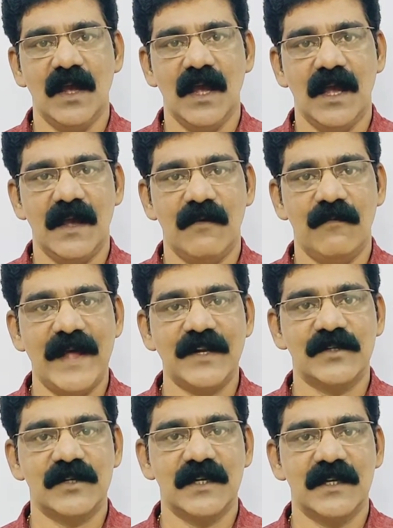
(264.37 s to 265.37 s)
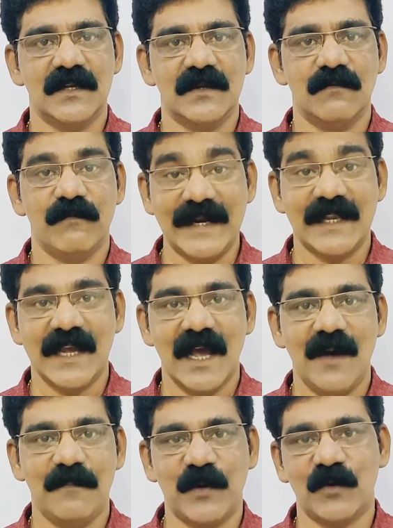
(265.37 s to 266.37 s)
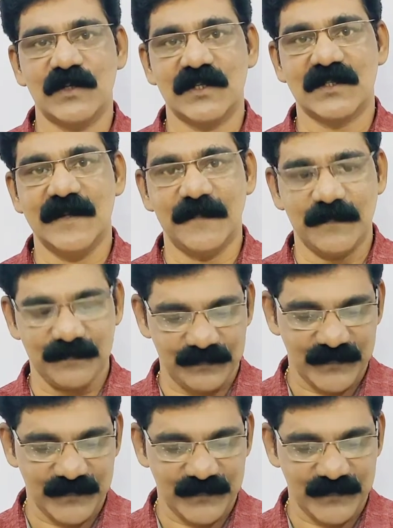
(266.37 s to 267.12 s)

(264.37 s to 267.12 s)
when he approaches them.